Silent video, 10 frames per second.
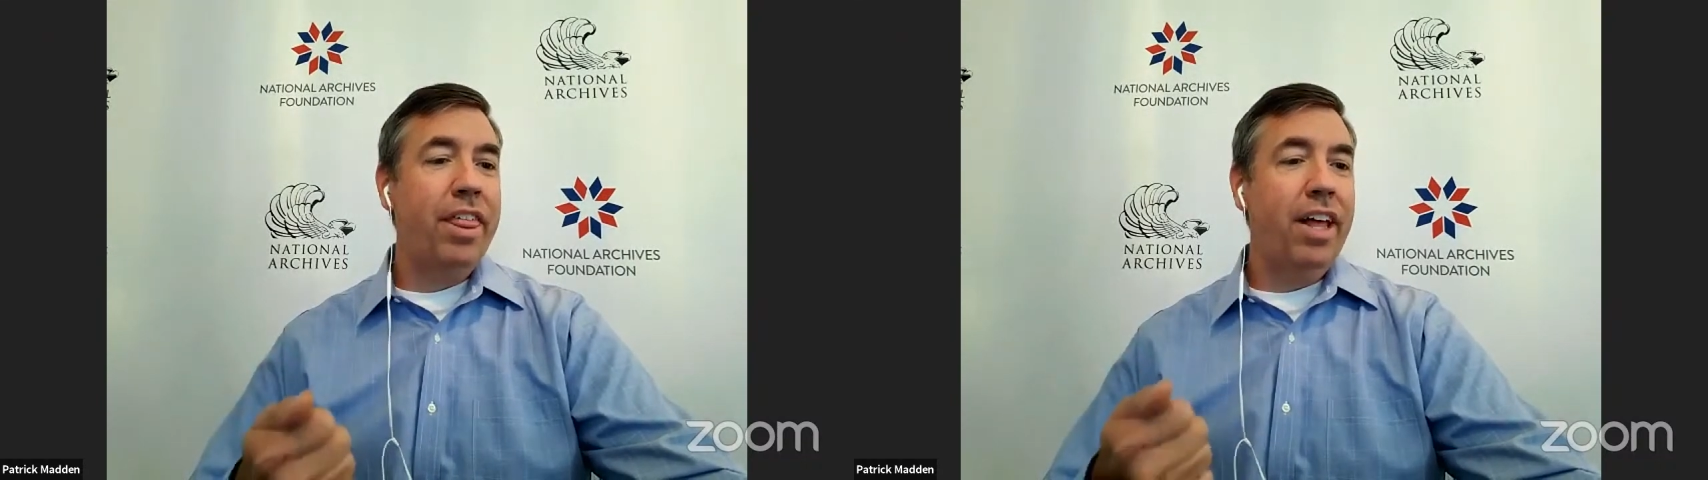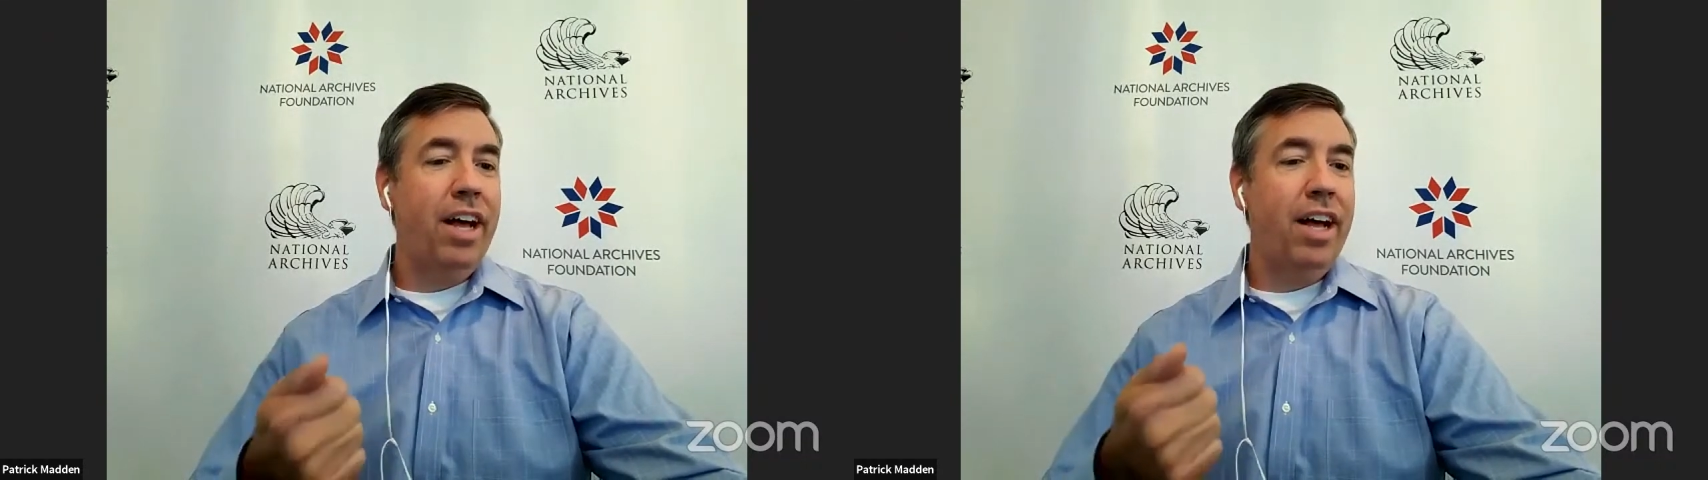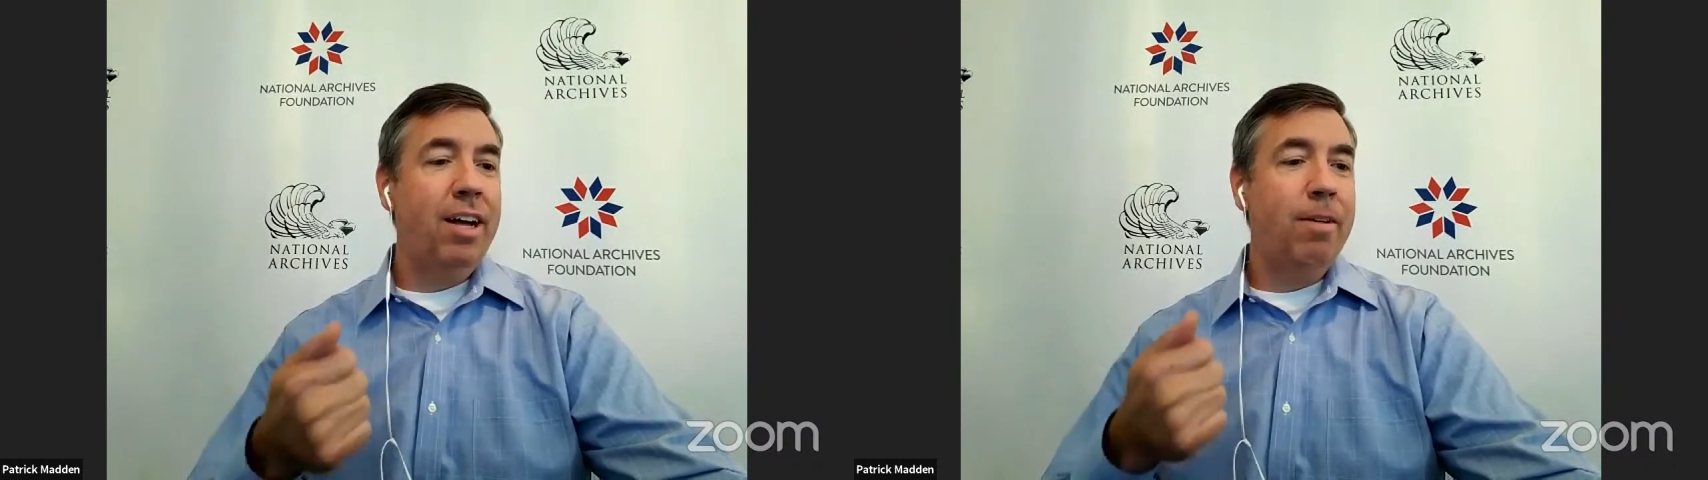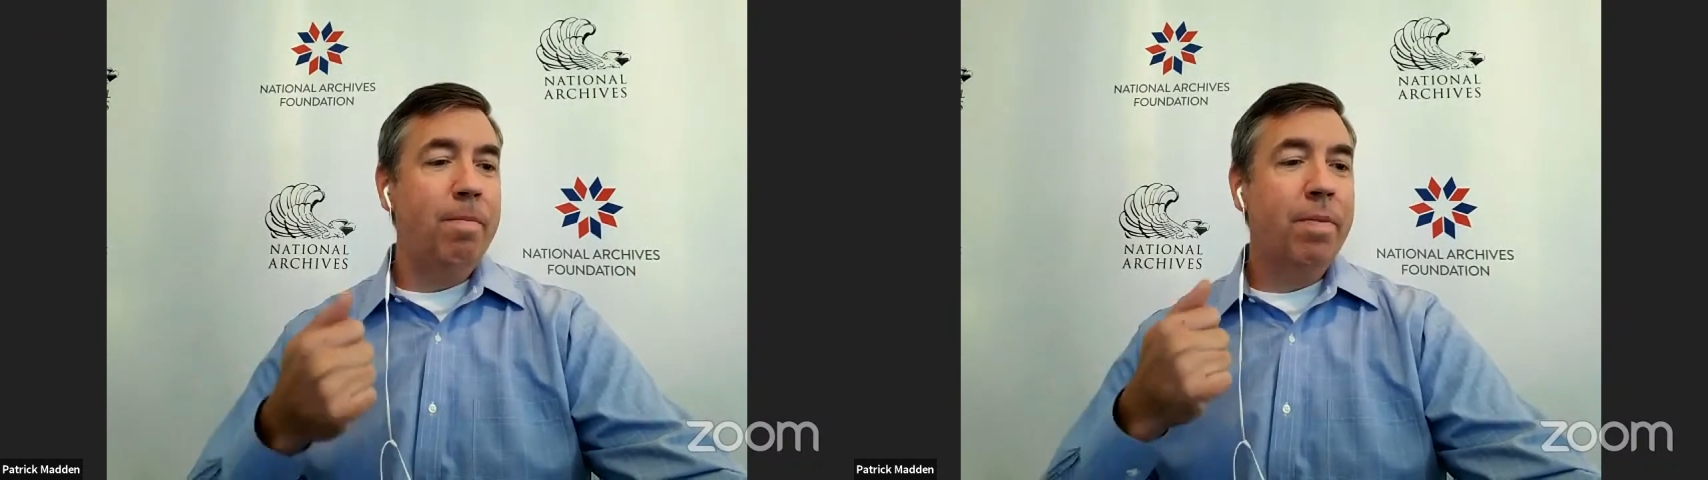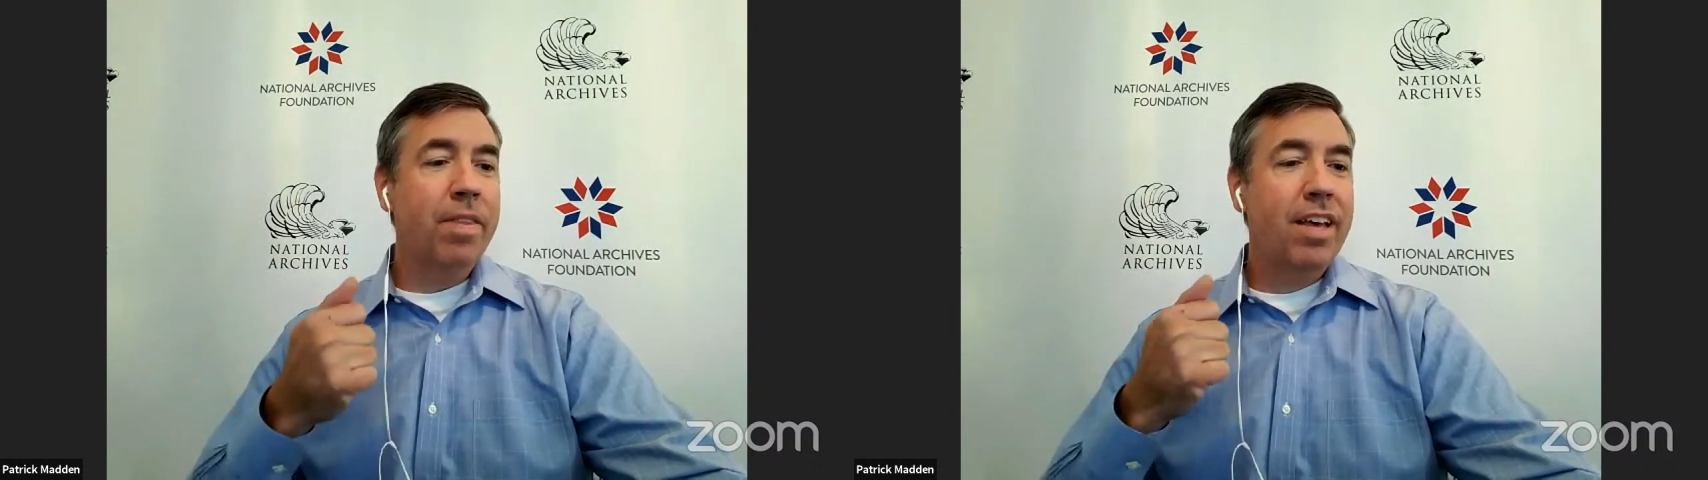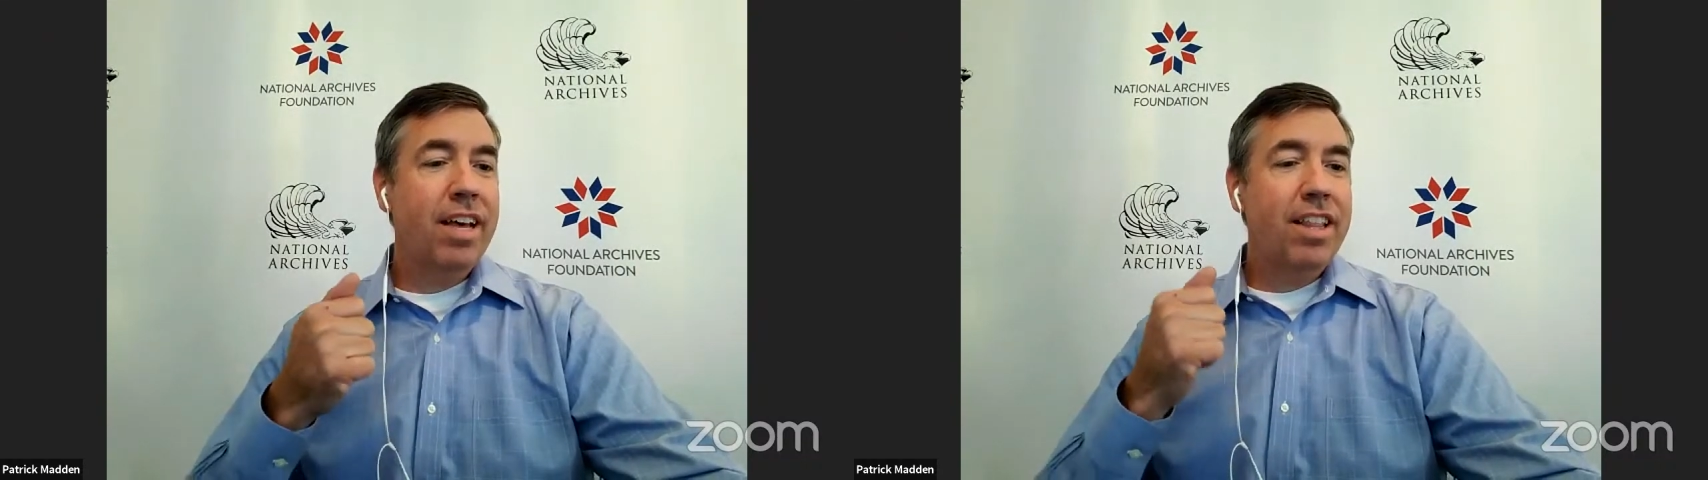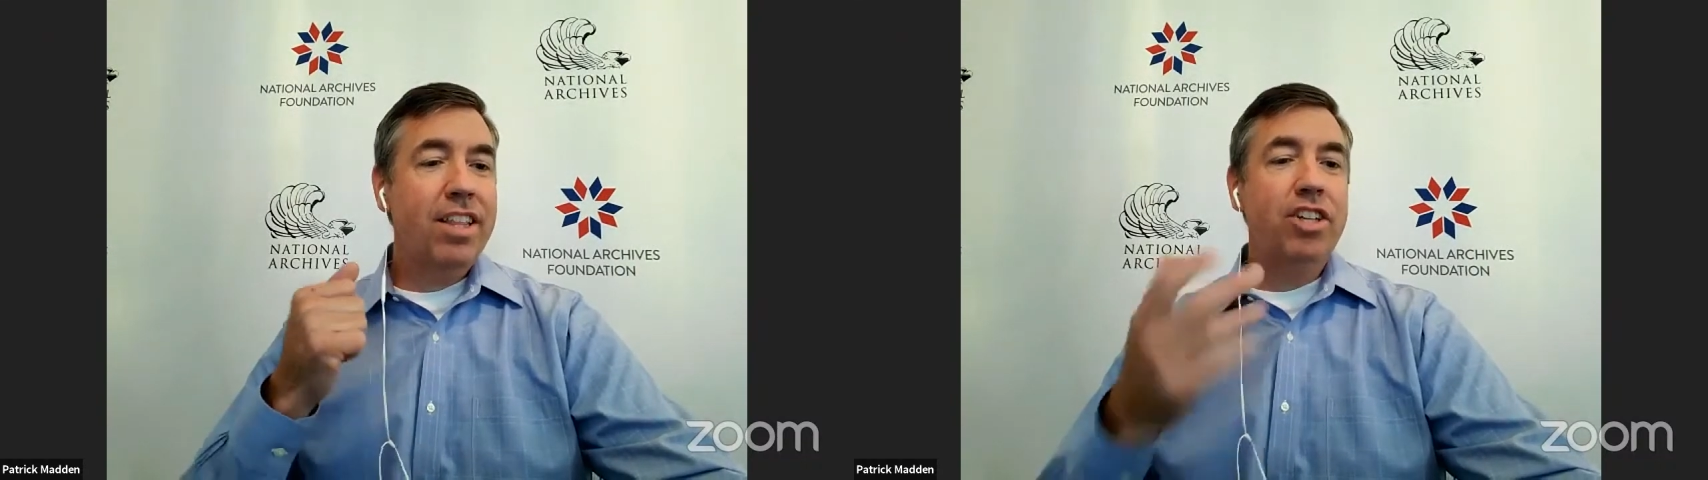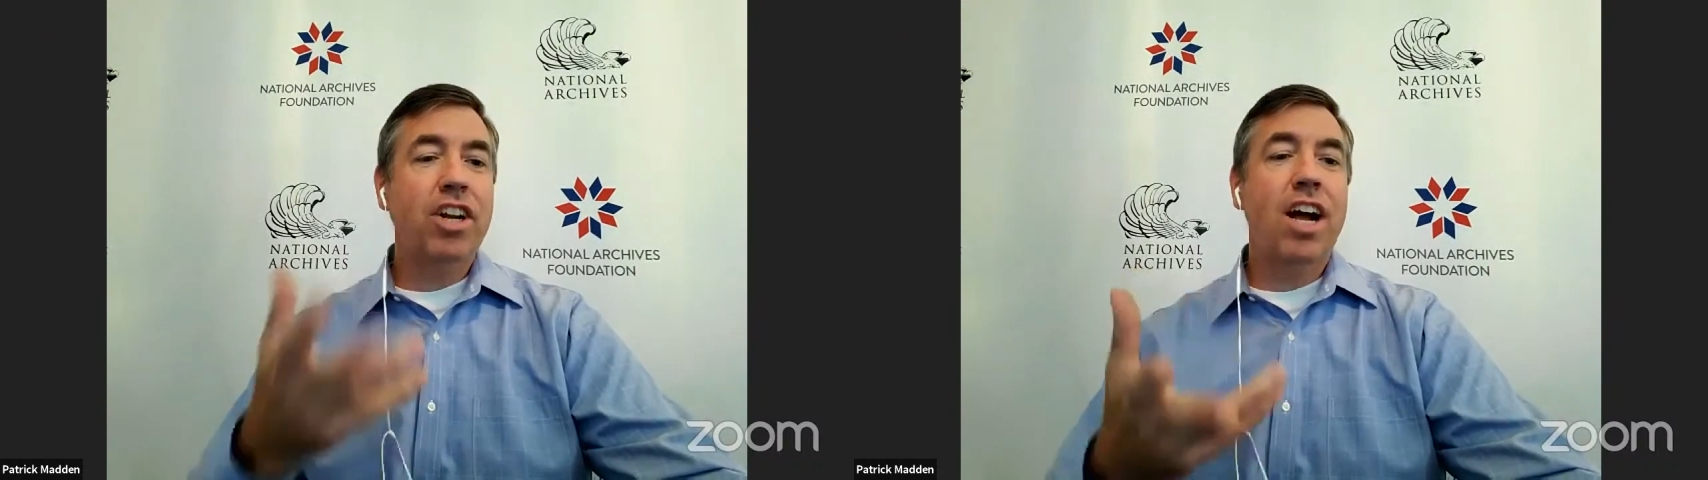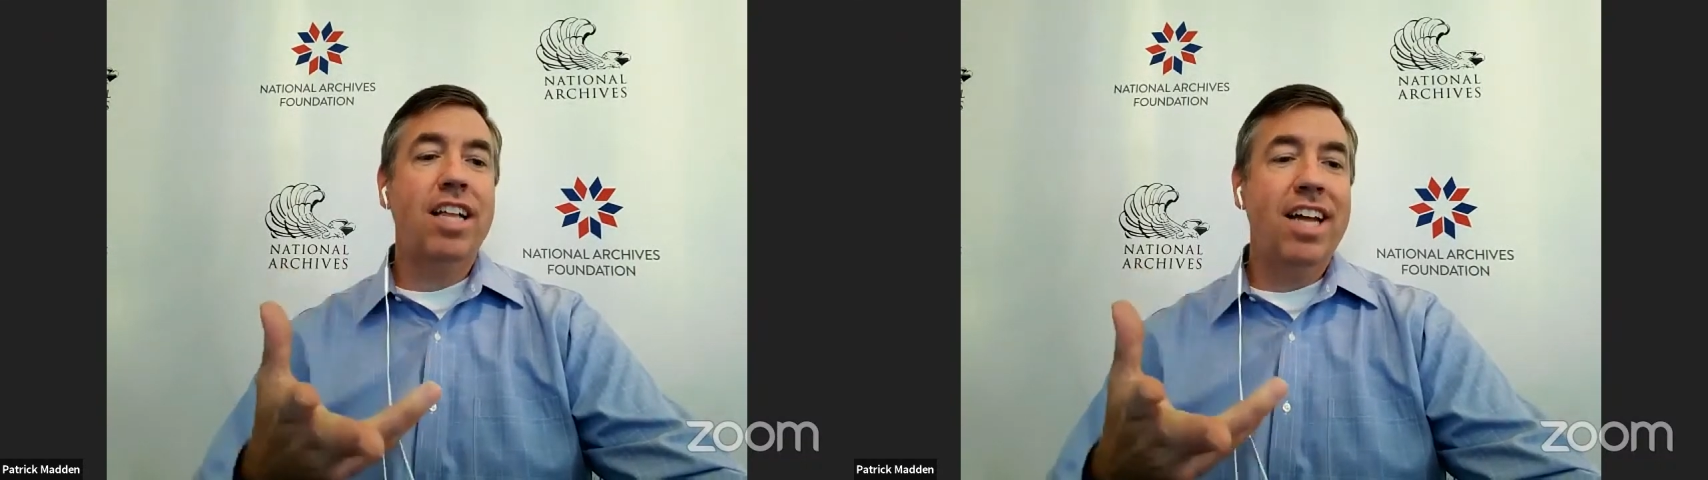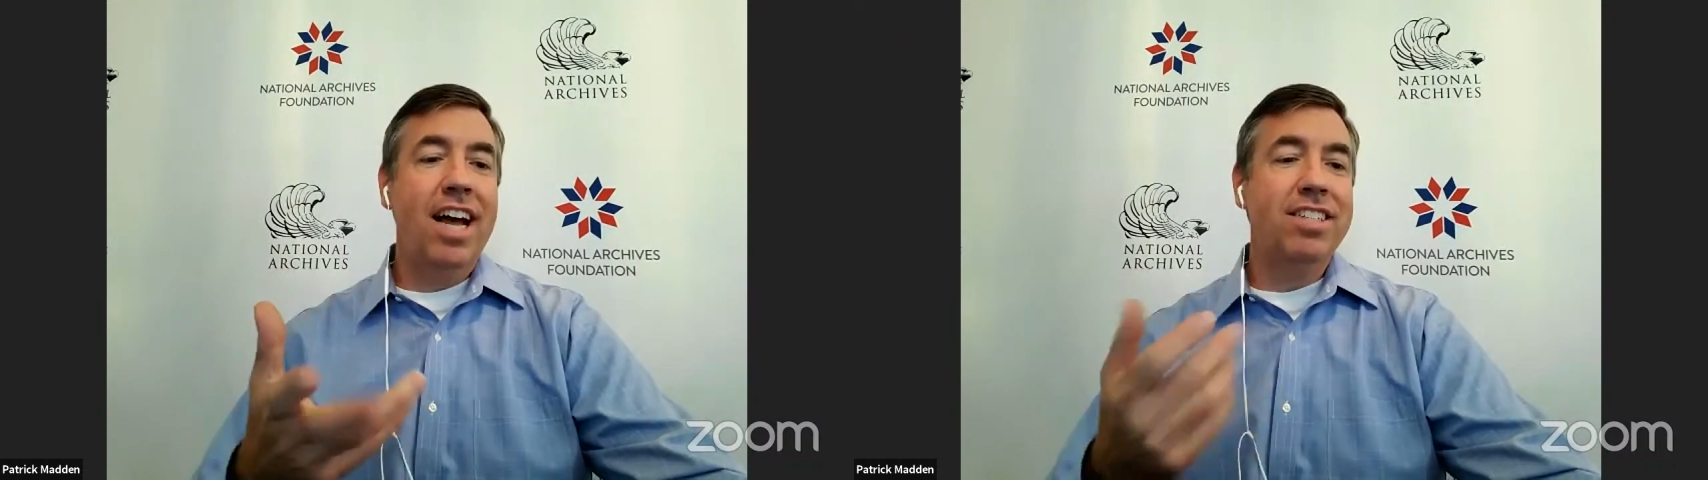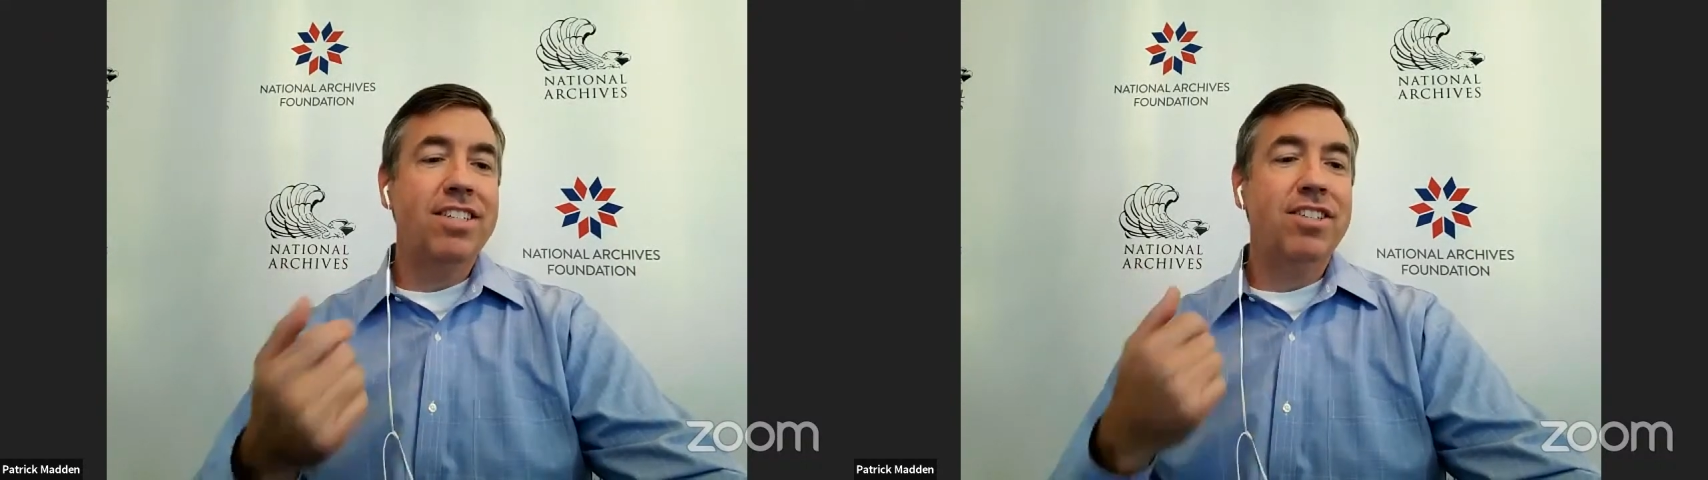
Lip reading: the chocolate houses.